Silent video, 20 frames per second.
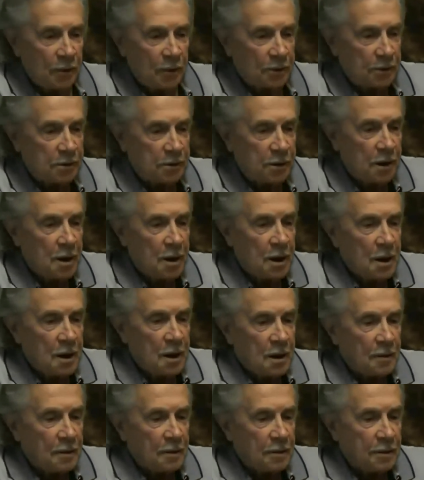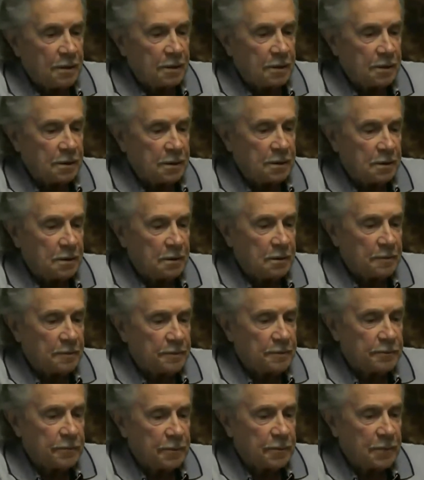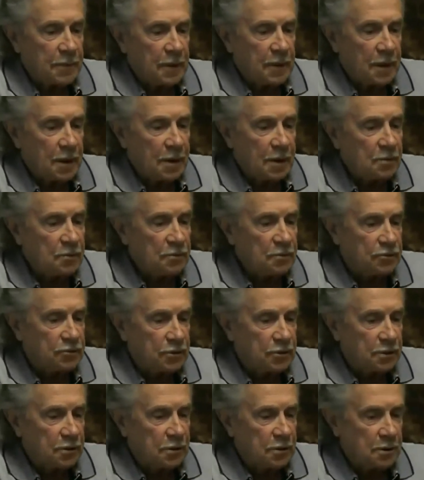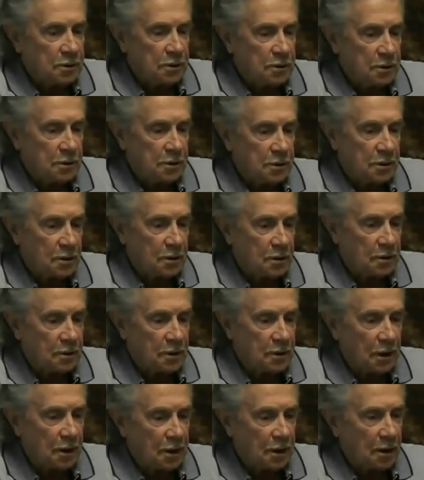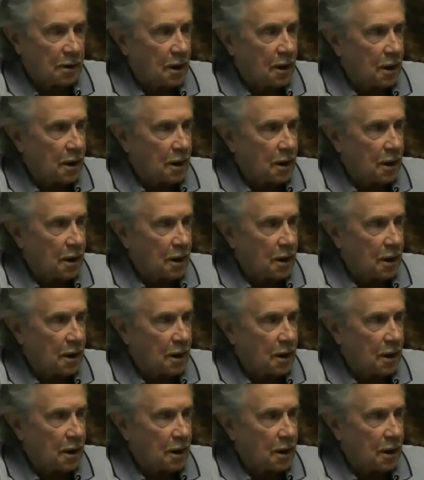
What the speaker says: But the energy that